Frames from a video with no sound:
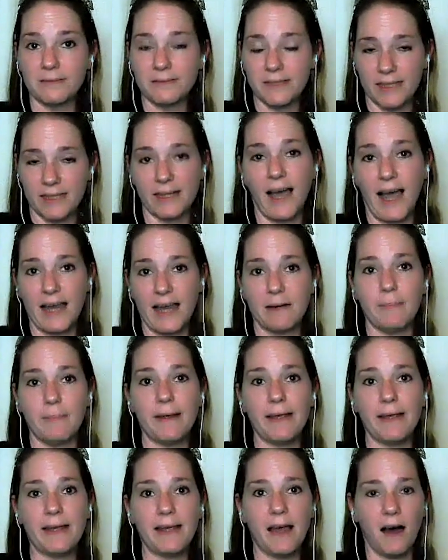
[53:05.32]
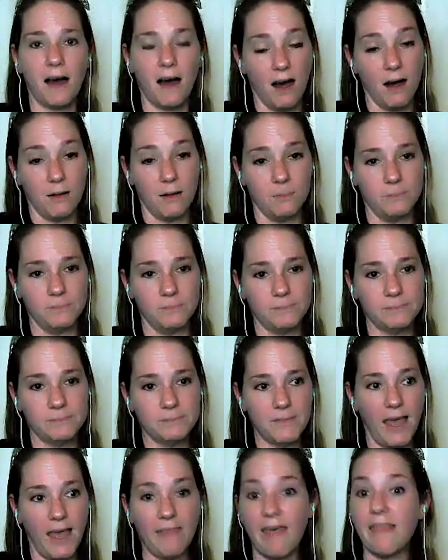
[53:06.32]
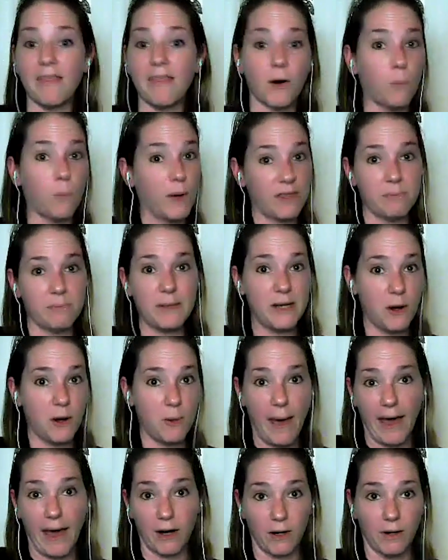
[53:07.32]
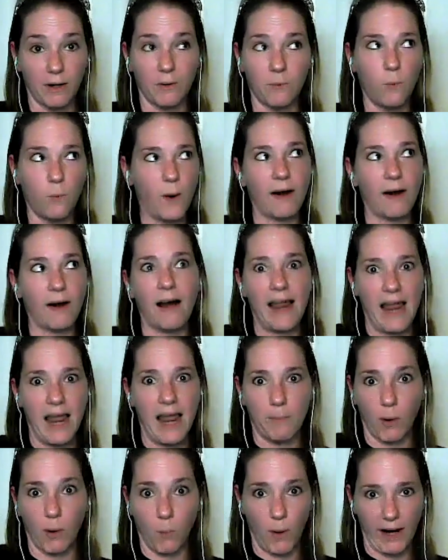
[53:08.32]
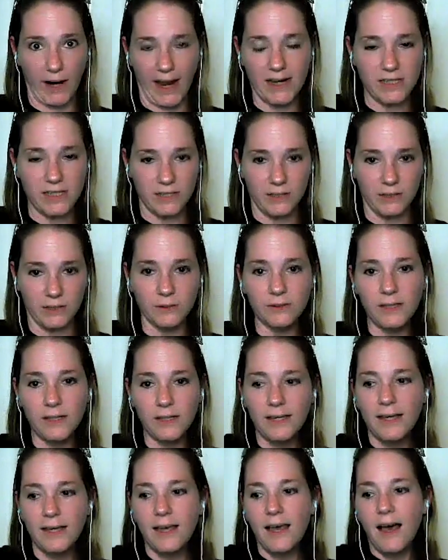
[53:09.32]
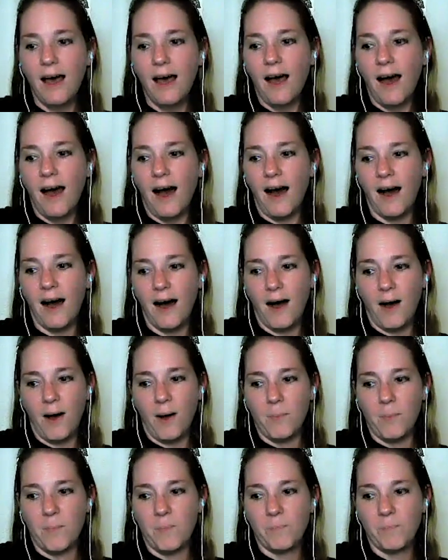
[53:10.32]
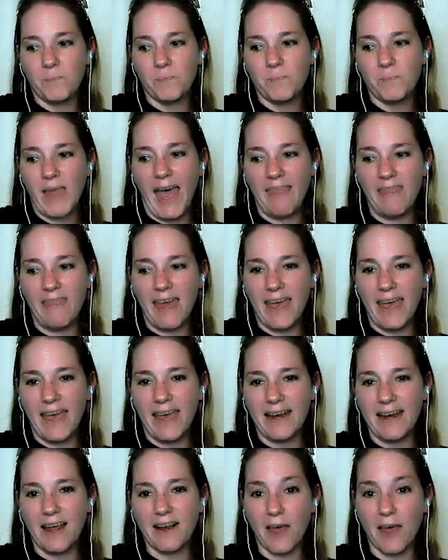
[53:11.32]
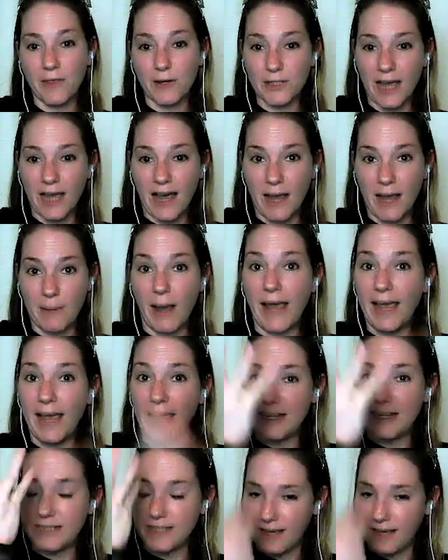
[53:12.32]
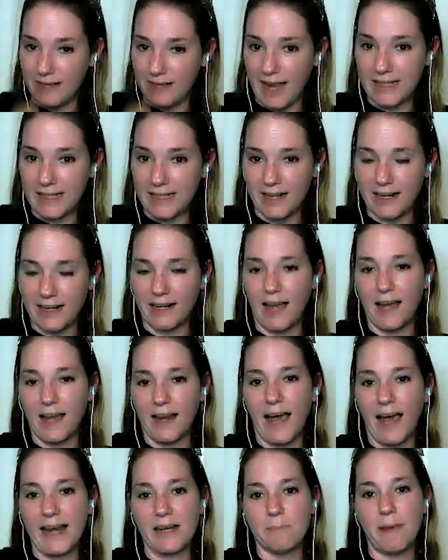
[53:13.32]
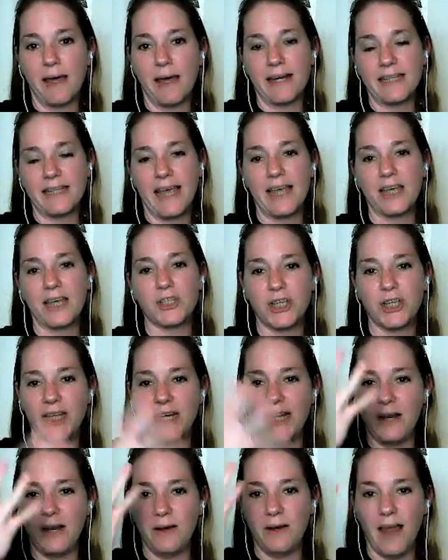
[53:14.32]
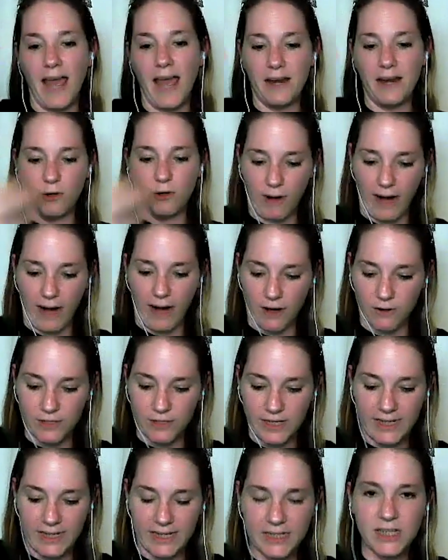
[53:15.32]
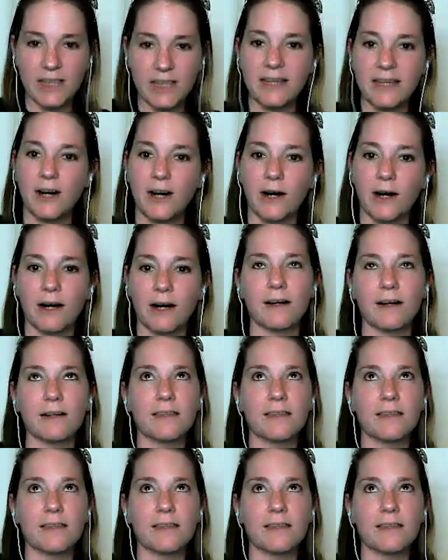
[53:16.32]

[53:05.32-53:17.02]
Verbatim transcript: to guide me um, and that they're with me no matter where I am or what I do. Um, And then another time I had done, I had done a, a guided meditation and, and grounded into the earth